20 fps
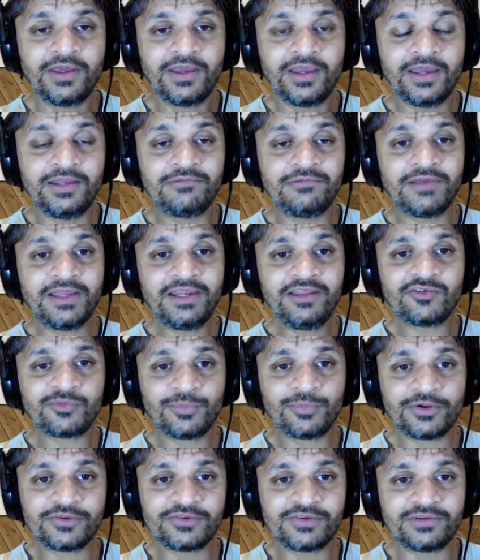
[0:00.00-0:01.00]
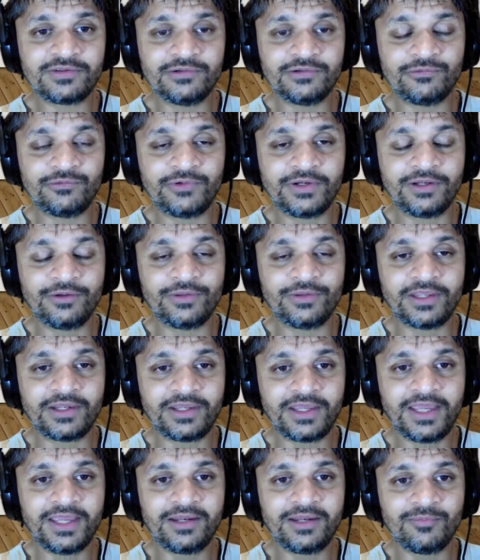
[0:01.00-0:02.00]
And if n is positive, we know that
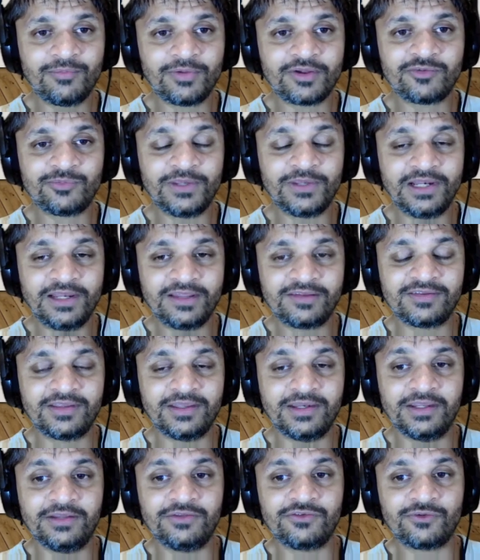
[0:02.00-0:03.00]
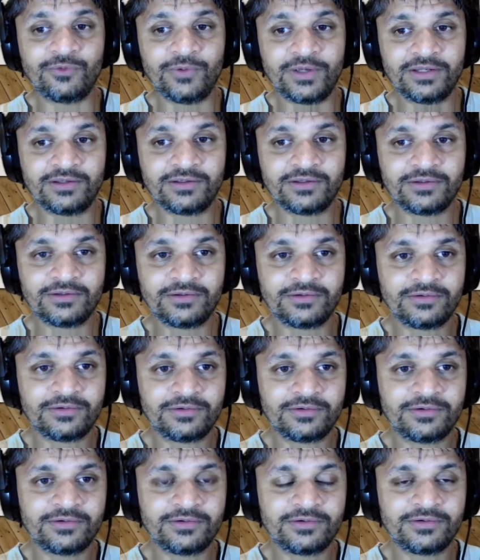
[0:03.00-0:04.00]
n must be less than n squared,
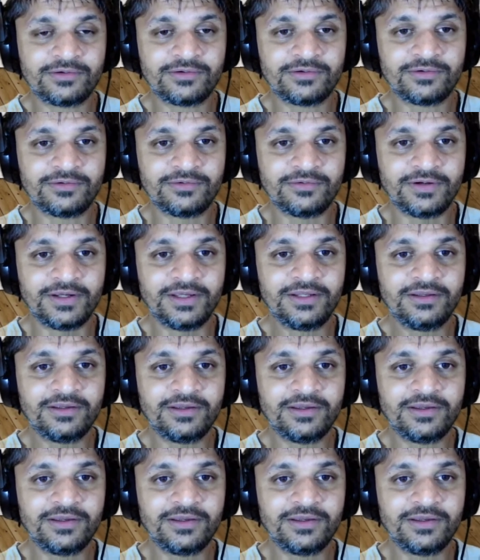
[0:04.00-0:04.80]
right?